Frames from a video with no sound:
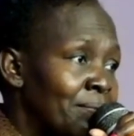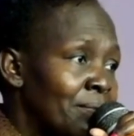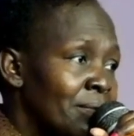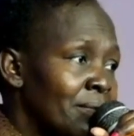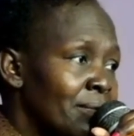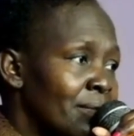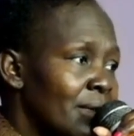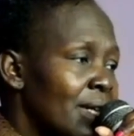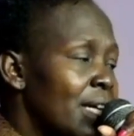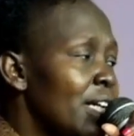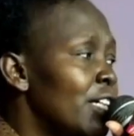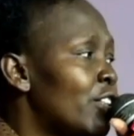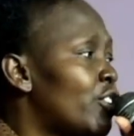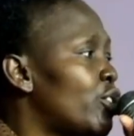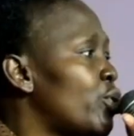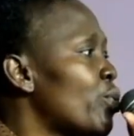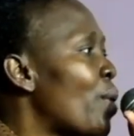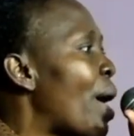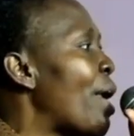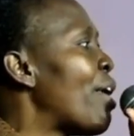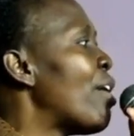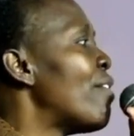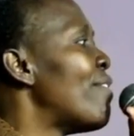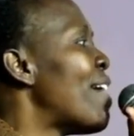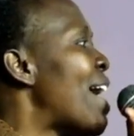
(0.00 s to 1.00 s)
Each one
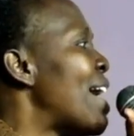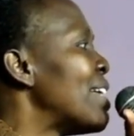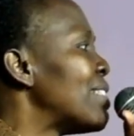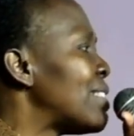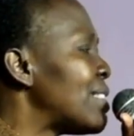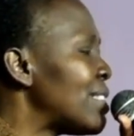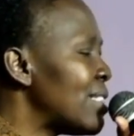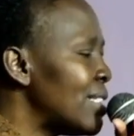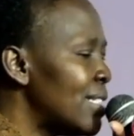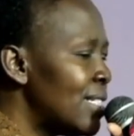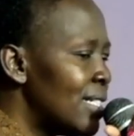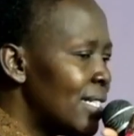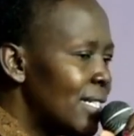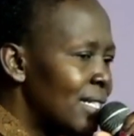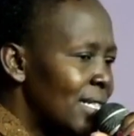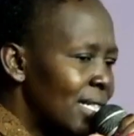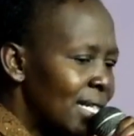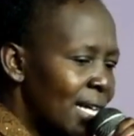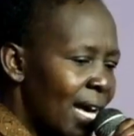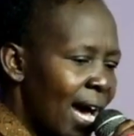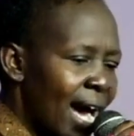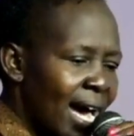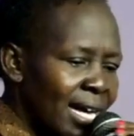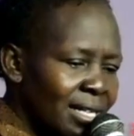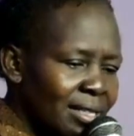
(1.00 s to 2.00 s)
of us
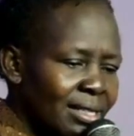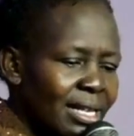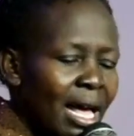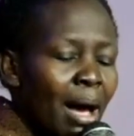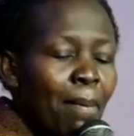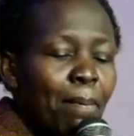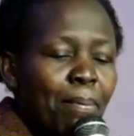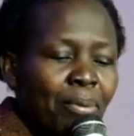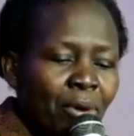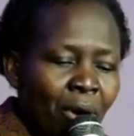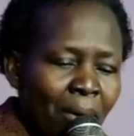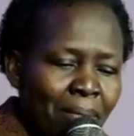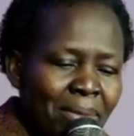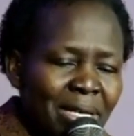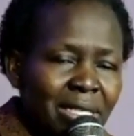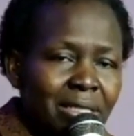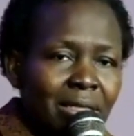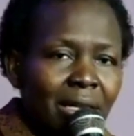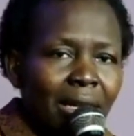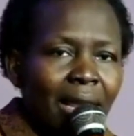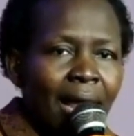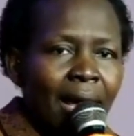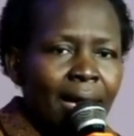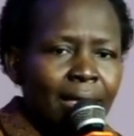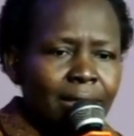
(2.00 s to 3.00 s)
has a promised
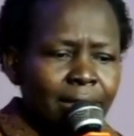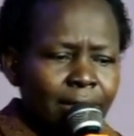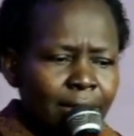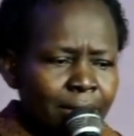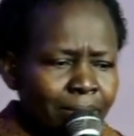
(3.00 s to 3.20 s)
land.